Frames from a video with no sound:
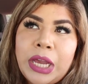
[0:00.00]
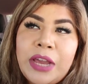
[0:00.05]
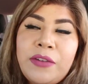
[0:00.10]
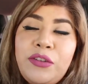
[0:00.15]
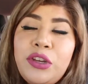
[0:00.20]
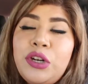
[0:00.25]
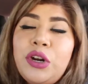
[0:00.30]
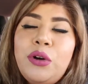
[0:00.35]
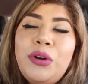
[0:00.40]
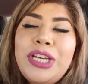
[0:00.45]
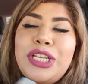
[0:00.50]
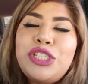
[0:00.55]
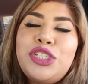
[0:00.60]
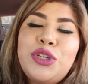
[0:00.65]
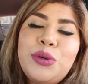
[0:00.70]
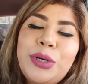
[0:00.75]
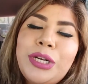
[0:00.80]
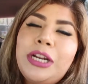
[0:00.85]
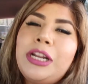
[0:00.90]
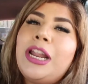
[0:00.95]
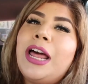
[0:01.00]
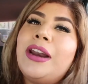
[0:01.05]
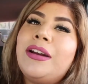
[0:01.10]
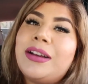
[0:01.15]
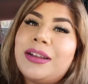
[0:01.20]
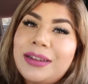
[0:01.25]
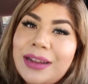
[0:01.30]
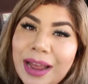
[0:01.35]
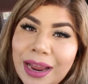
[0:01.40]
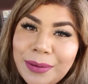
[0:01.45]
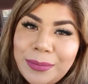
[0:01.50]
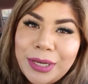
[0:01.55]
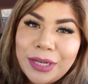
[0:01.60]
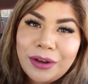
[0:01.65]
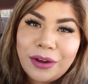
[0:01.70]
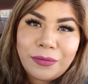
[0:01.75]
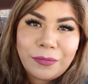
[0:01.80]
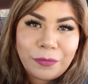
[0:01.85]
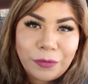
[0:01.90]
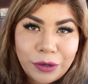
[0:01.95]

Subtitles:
if you know he's doing a lot of climbing on